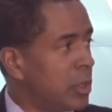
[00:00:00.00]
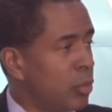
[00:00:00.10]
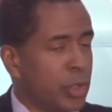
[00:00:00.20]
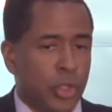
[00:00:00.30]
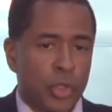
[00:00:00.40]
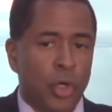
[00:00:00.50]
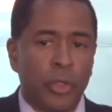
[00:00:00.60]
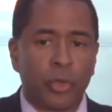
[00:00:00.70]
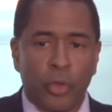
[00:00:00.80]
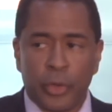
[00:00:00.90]
which is
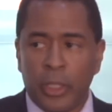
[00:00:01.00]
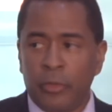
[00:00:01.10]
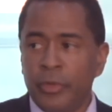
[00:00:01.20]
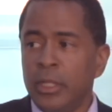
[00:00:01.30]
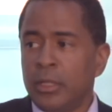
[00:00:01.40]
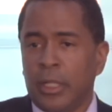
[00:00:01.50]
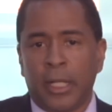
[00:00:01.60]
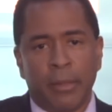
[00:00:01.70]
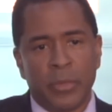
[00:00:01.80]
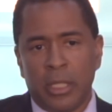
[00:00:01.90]
unheard of
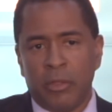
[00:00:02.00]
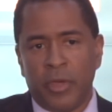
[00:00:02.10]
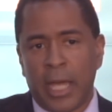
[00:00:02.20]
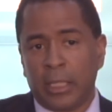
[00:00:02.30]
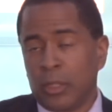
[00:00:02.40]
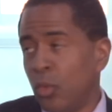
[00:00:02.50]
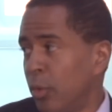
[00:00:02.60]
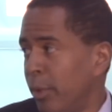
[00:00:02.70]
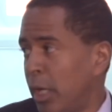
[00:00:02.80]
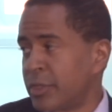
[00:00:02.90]
in the Valley
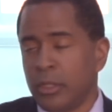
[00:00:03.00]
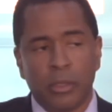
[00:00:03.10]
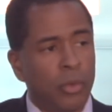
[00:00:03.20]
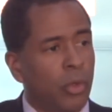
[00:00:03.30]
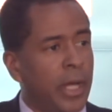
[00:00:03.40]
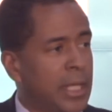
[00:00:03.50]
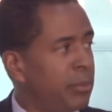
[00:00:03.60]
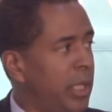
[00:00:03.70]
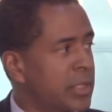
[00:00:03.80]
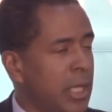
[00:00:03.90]
or Boston or any
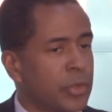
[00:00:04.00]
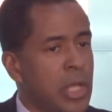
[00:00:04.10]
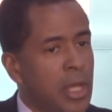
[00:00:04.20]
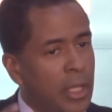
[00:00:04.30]
place else.